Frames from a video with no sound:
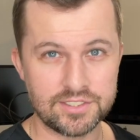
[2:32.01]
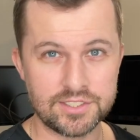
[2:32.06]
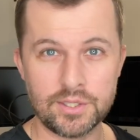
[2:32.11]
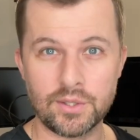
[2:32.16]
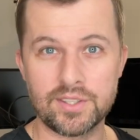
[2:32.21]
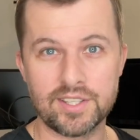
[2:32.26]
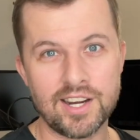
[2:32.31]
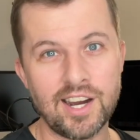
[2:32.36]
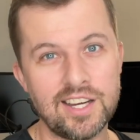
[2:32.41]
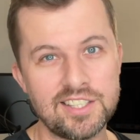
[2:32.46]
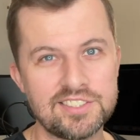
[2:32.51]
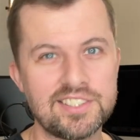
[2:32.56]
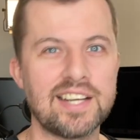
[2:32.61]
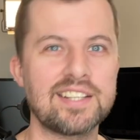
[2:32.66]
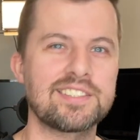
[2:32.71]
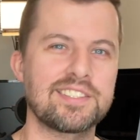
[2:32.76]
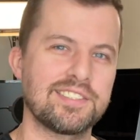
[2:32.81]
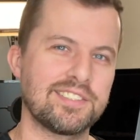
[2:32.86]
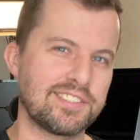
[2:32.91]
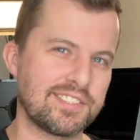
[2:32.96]
So the
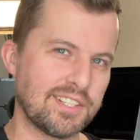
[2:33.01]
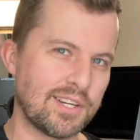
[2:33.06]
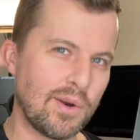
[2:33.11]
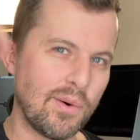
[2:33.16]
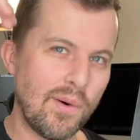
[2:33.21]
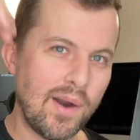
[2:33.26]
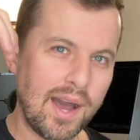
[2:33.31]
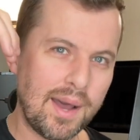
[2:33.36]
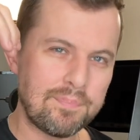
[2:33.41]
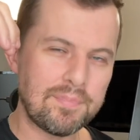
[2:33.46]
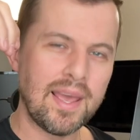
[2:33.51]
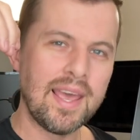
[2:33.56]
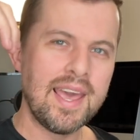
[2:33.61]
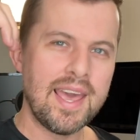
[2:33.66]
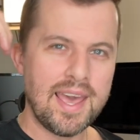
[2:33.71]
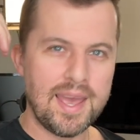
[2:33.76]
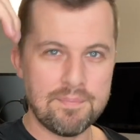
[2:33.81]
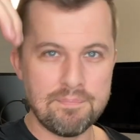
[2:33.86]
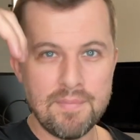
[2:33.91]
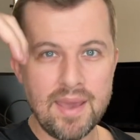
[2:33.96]
contractor is to go up
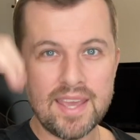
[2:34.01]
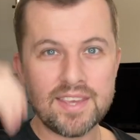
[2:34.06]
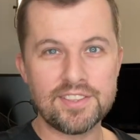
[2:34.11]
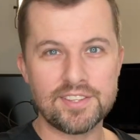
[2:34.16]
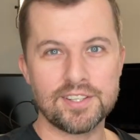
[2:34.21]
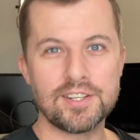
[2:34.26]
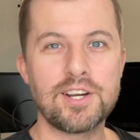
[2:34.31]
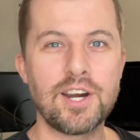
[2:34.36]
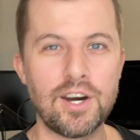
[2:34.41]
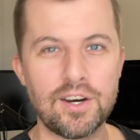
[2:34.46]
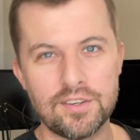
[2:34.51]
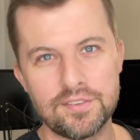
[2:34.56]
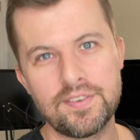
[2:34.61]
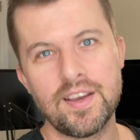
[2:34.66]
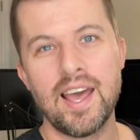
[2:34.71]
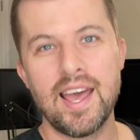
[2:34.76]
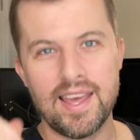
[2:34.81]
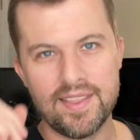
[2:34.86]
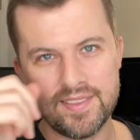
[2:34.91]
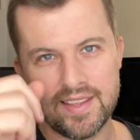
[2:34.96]
and make their
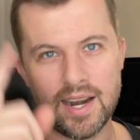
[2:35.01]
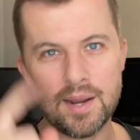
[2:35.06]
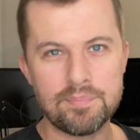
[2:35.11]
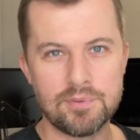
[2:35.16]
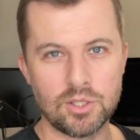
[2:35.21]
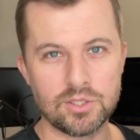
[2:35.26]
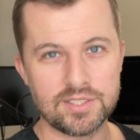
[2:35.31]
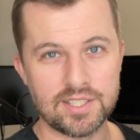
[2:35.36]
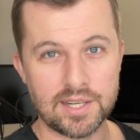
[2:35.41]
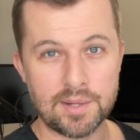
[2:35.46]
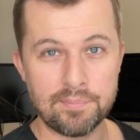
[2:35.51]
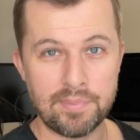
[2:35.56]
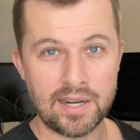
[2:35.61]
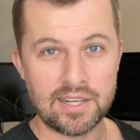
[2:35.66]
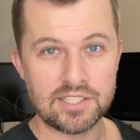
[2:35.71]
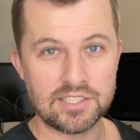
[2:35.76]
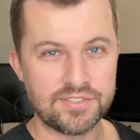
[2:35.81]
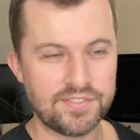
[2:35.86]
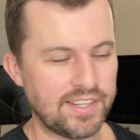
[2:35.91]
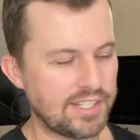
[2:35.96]
cove, and then up goes our
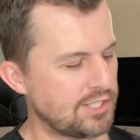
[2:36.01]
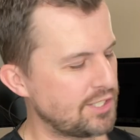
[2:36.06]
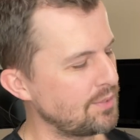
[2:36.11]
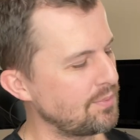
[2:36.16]
competitor's fixture.